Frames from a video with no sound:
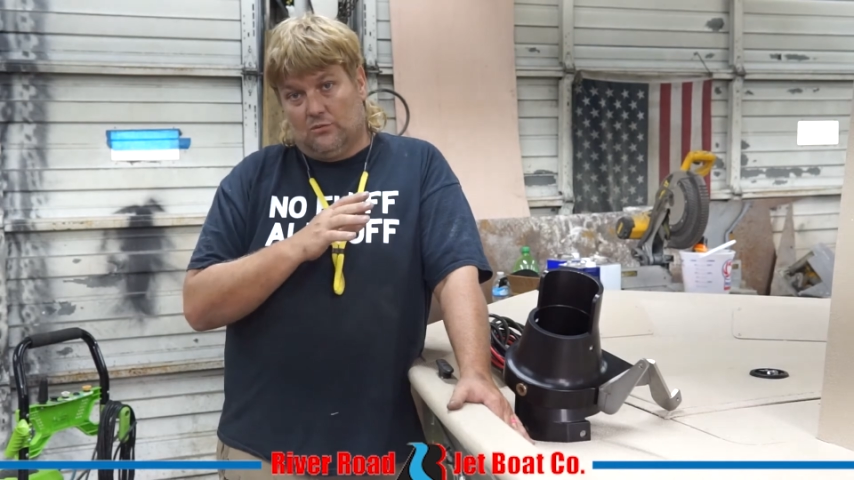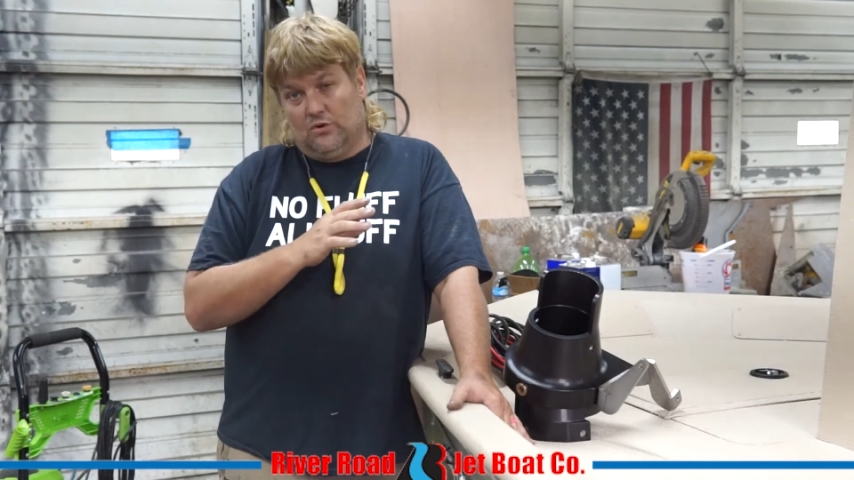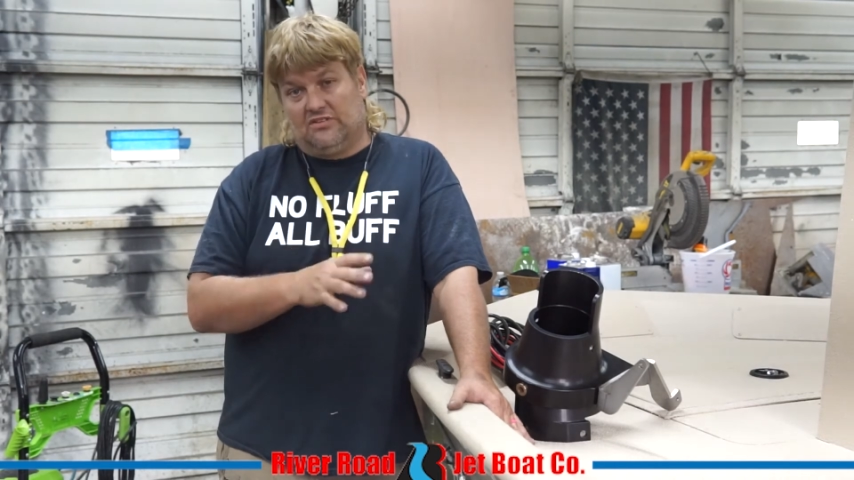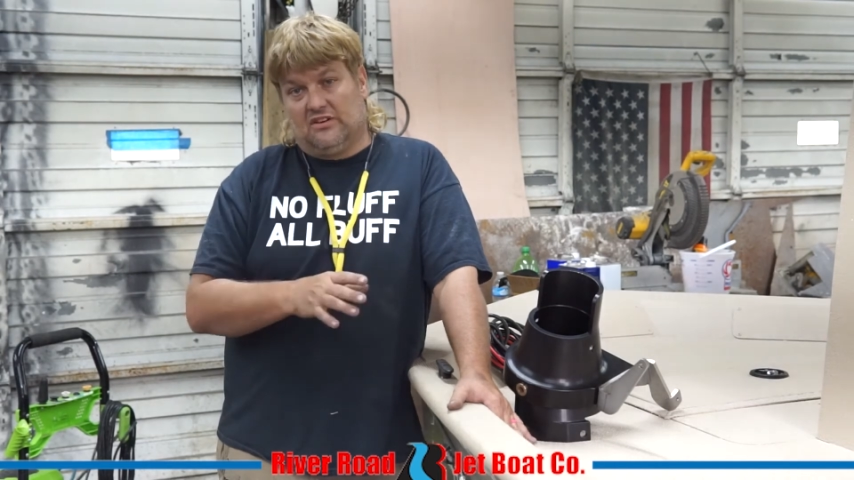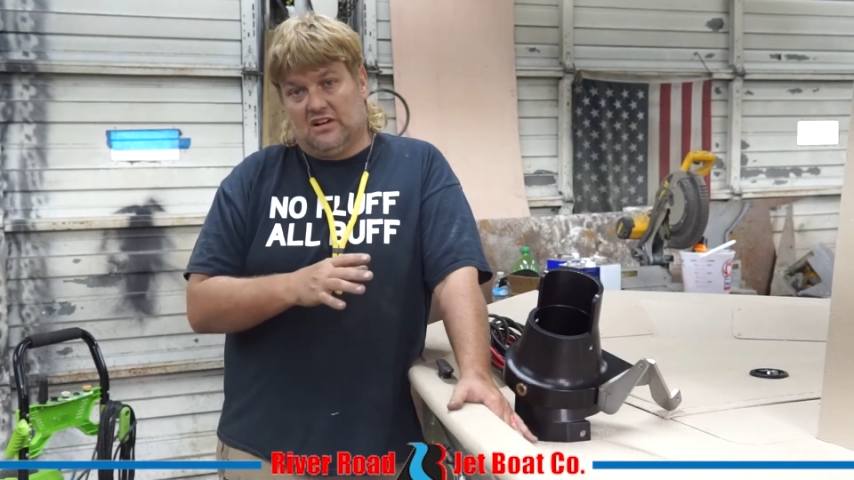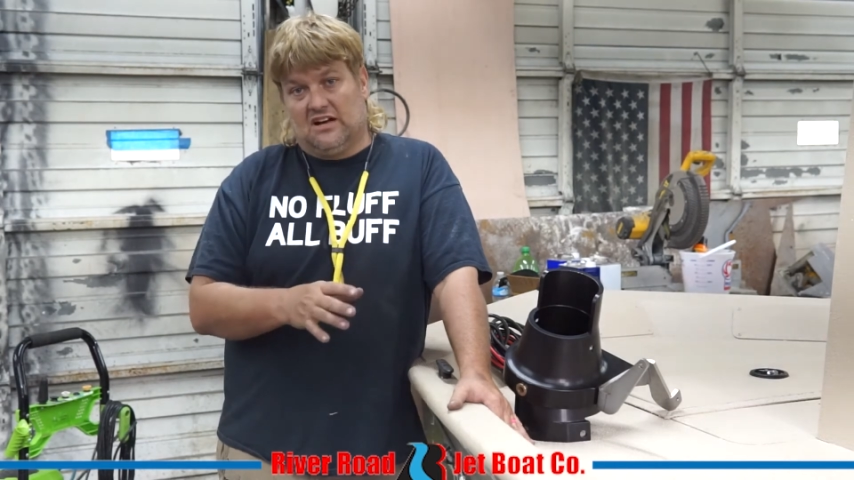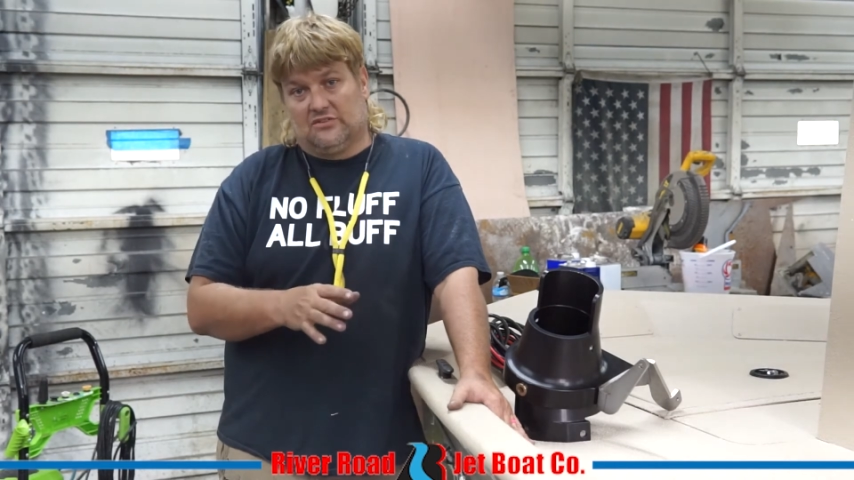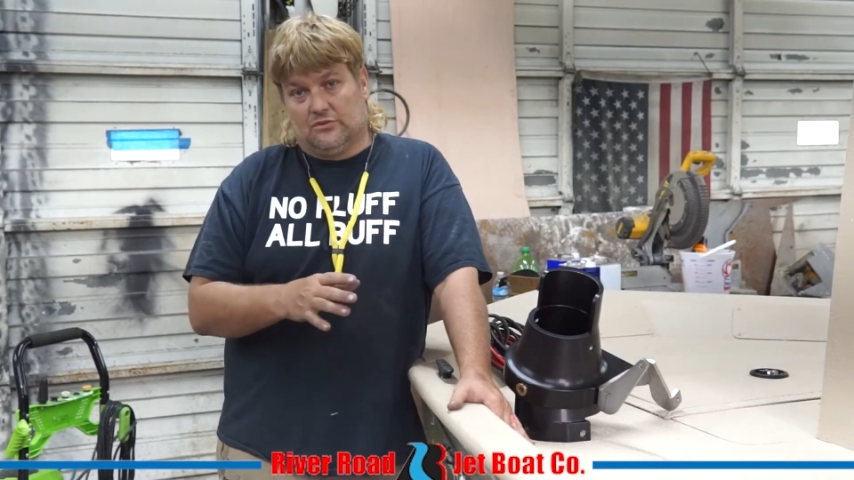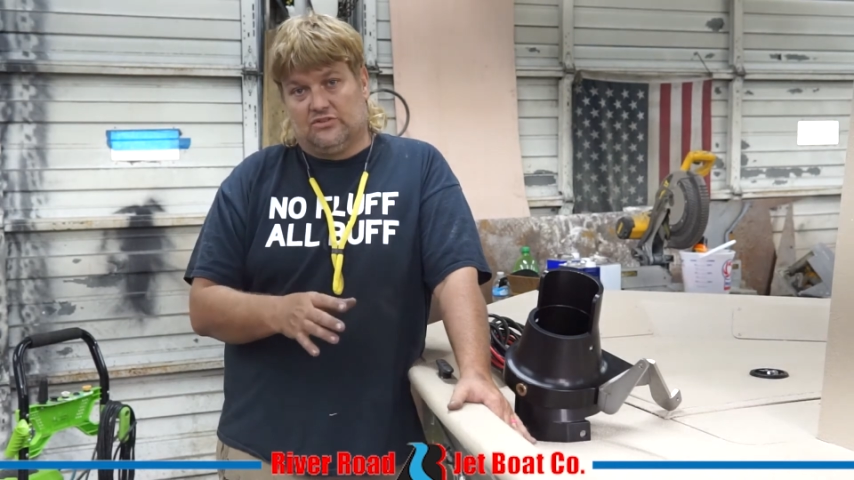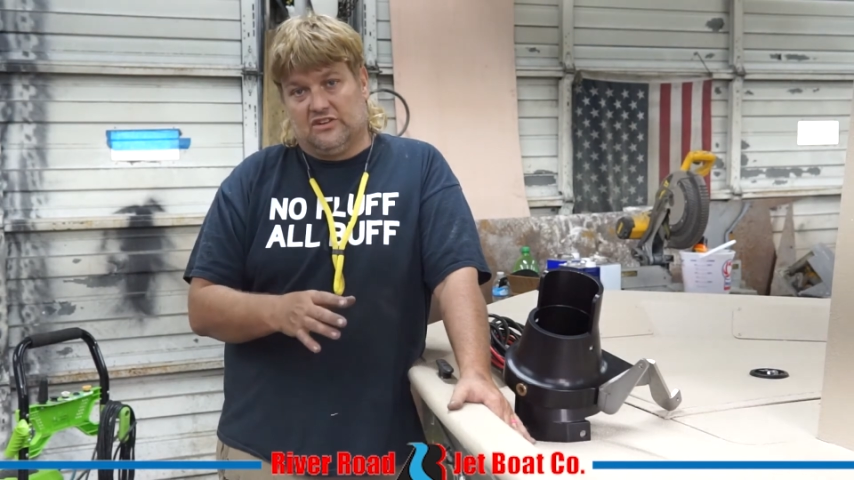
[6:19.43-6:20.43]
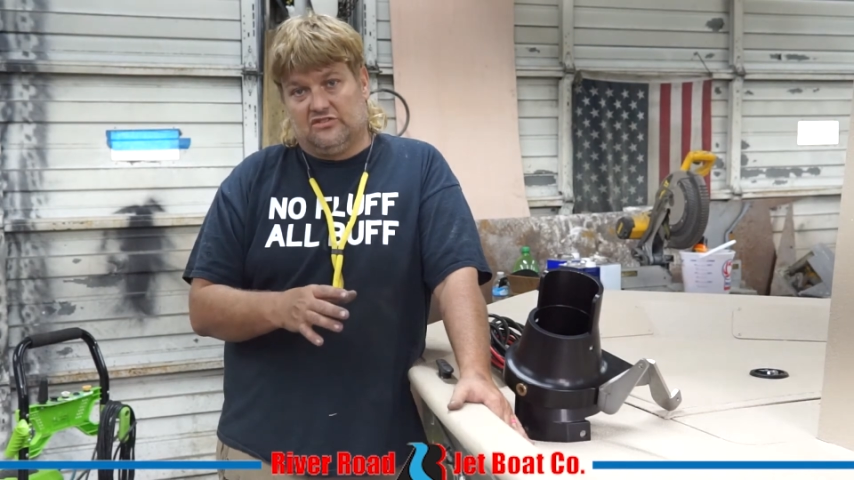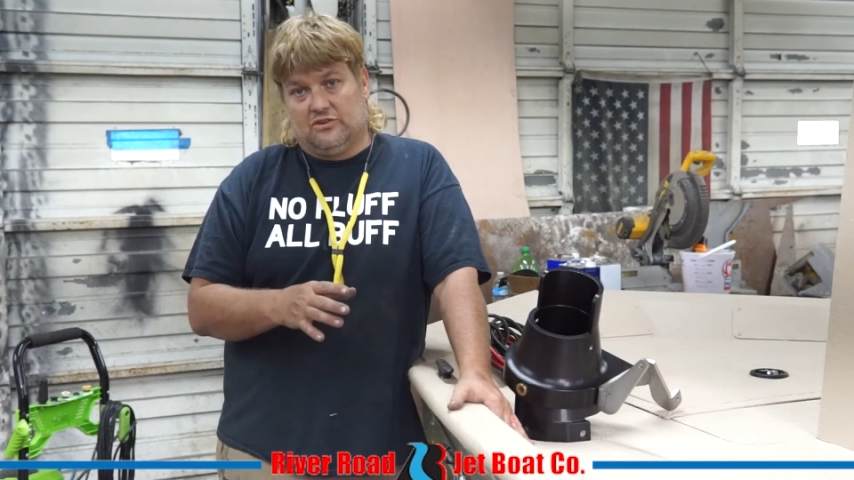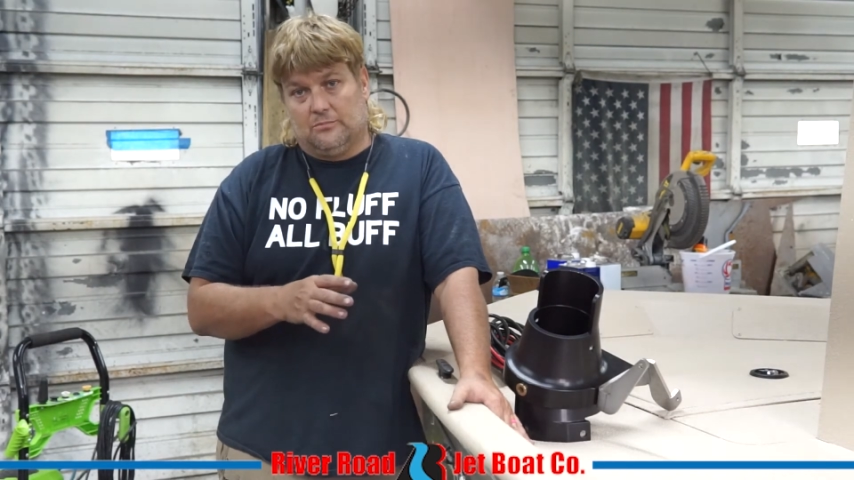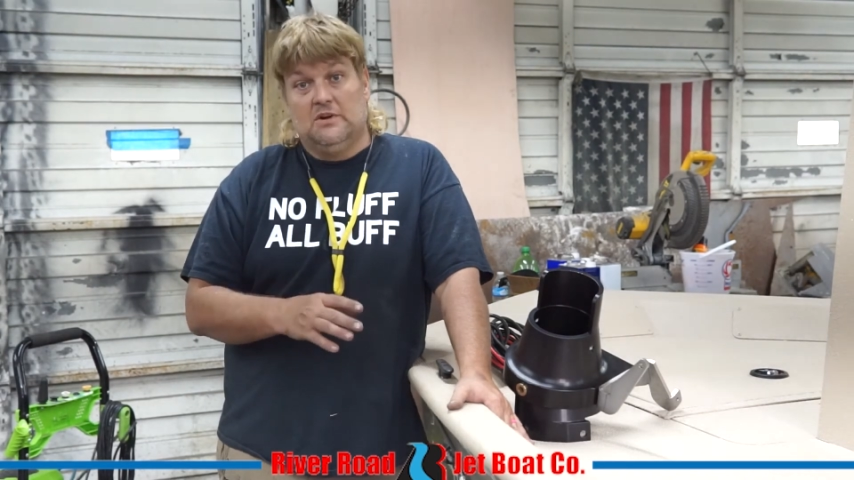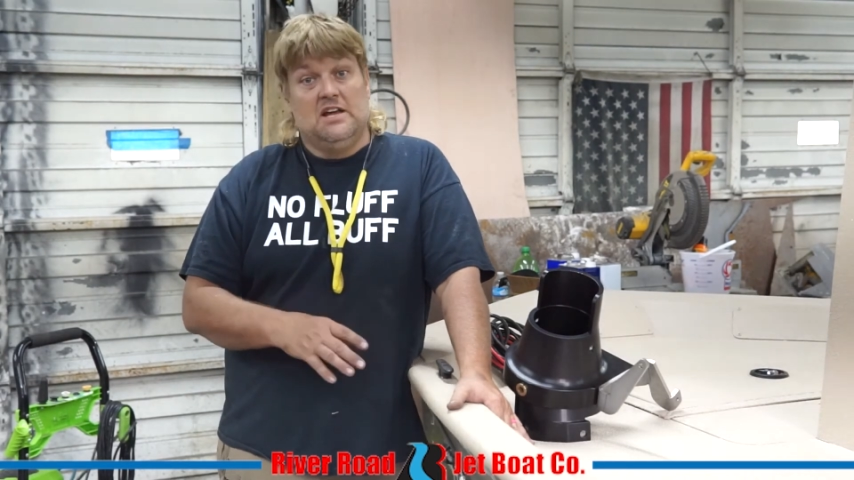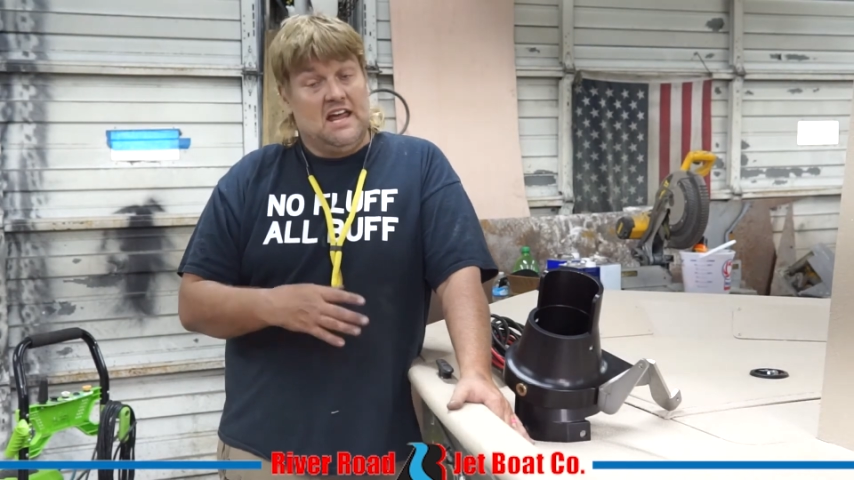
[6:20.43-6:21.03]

with the nozzle system.